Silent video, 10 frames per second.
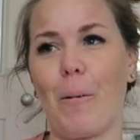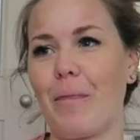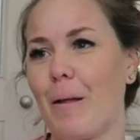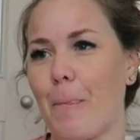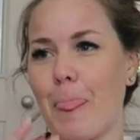
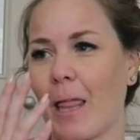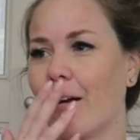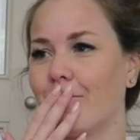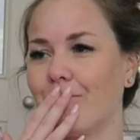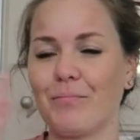and then
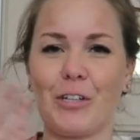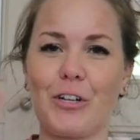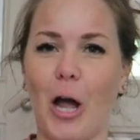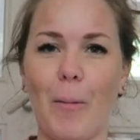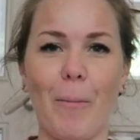you can
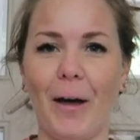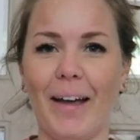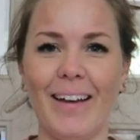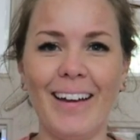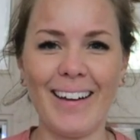go home and
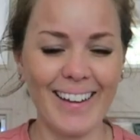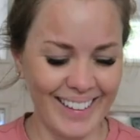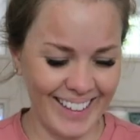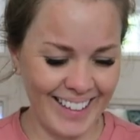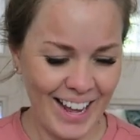buy
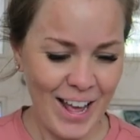it.